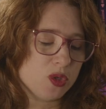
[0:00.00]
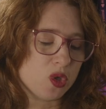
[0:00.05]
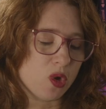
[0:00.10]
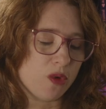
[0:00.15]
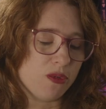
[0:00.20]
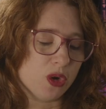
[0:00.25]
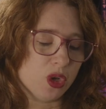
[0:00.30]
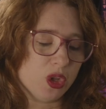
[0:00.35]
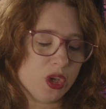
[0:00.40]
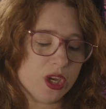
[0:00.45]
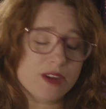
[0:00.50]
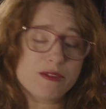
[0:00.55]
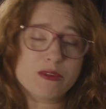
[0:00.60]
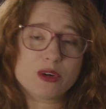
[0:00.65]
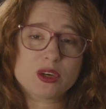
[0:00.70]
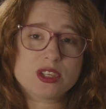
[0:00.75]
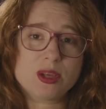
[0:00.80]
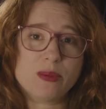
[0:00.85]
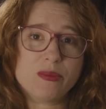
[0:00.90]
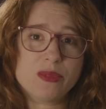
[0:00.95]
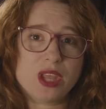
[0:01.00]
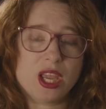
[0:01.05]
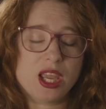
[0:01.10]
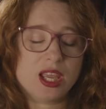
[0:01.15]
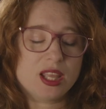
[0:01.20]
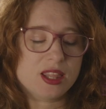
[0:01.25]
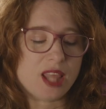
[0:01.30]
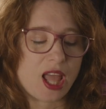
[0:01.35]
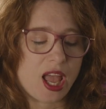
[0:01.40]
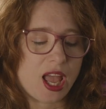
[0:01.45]
So if you're looking for
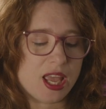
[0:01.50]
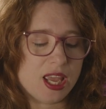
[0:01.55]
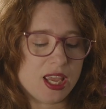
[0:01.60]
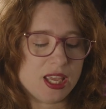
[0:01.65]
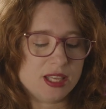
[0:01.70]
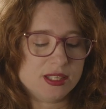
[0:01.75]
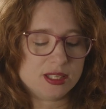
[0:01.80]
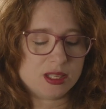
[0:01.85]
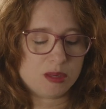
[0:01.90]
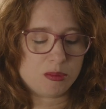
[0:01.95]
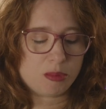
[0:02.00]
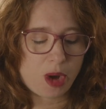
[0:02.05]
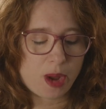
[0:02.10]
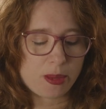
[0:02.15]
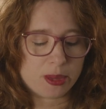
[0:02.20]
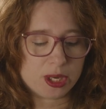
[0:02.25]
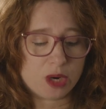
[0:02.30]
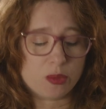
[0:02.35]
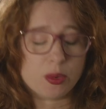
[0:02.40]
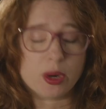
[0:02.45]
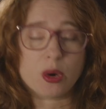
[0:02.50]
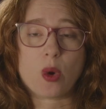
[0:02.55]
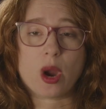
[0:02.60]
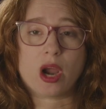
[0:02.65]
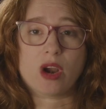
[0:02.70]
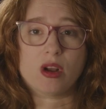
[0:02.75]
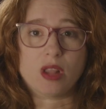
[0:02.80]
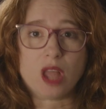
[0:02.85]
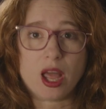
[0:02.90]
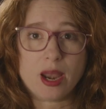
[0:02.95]
something that isn't probably going to
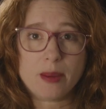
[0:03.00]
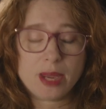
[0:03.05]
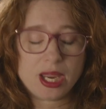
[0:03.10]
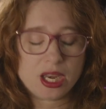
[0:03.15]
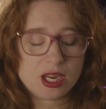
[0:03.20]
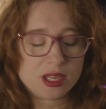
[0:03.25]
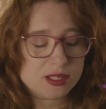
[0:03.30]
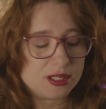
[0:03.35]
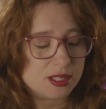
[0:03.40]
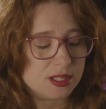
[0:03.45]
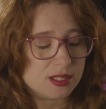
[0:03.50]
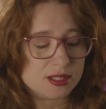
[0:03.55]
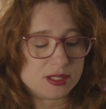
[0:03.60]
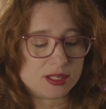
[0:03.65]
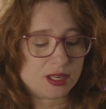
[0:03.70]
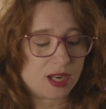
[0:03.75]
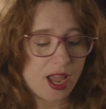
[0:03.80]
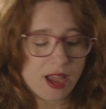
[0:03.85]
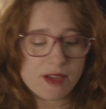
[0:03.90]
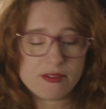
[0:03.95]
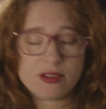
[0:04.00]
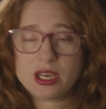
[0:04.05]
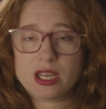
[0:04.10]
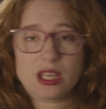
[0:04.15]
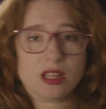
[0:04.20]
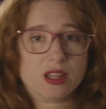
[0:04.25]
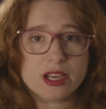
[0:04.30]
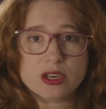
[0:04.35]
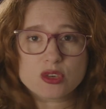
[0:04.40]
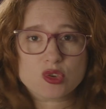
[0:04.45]
require a lot of maintenance, it doesn't have
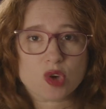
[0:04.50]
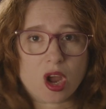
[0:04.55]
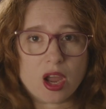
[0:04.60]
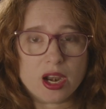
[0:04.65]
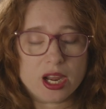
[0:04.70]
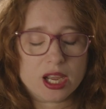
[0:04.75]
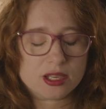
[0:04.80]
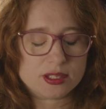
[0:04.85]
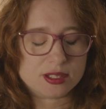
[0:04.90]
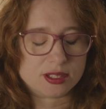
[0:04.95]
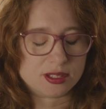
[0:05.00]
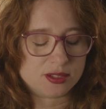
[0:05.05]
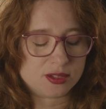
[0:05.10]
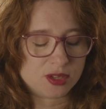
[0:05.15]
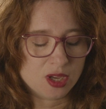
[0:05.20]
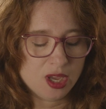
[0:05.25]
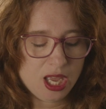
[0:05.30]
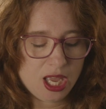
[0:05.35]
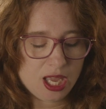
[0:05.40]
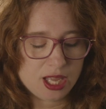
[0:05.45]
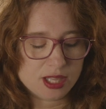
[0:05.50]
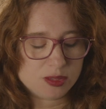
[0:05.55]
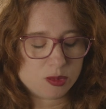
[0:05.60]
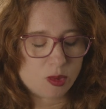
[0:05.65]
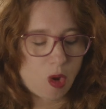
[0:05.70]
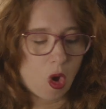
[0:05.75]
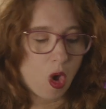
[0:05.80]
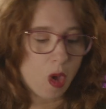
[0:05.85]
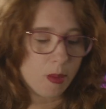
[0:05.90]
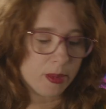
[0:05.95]
any electronics, it's
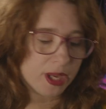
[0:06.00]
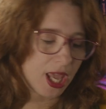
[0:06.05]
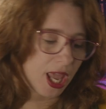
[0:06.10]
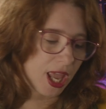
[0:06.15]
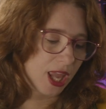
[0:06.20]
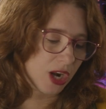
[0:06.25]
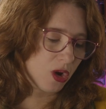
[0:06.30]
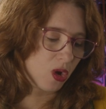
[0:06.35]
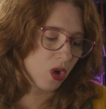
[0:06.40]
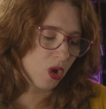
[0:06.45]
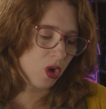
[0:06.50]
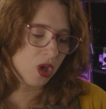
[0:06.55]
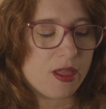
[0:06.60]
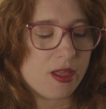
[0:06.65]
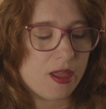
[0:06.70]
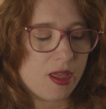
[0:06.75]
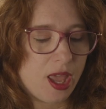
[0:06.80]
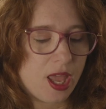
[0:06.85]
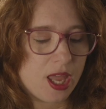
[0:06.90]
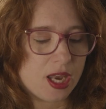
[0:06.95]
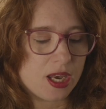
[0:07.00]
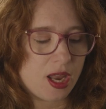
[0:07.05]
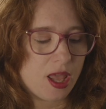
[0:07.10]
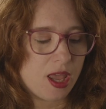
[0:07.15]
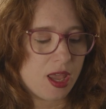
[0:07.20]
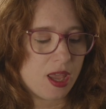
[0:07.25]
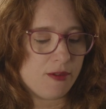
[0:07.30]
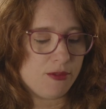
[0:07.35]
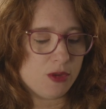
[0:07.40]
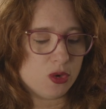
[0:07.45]
all mechanical,
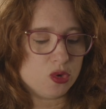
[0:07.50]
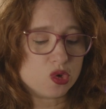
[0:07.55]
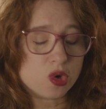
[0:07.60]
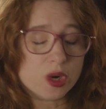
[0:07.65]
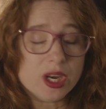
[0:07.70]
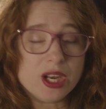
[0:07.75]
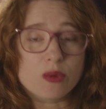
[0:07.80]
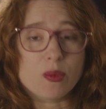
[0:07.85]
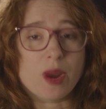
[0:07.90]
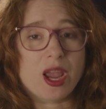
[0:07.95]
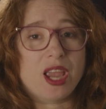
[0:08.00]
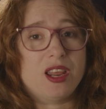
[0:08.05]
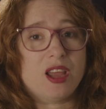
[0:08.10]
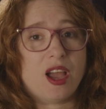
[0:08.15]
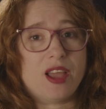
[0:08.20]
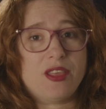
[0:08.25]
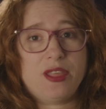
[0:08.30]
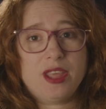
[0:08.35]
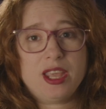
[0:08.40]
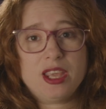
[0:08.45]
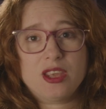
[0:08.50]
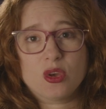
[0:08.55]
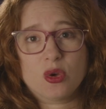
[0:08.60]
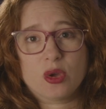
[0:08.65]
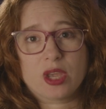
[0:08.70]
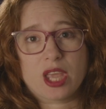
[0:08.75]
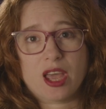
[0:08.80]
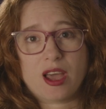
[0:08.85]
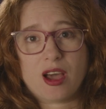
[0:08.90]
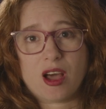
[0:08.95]
and if you treat it right, I think
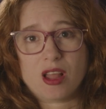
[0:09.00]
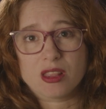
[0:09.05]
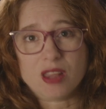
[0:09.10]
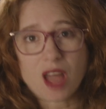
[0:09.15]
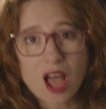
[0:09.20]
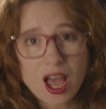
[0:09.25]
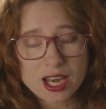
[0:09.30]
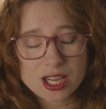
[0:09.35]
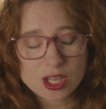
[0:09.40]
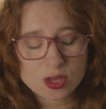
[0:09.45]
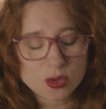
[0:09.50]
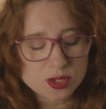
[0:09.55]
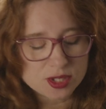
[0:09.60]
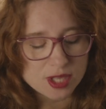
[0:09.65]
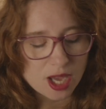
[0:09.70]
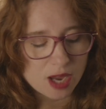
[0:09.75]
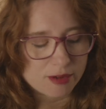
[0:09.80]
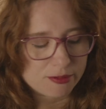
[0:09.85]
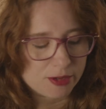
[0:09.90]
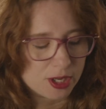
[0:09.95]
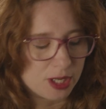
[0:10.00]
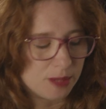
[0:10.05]
you'll get a lot of use out of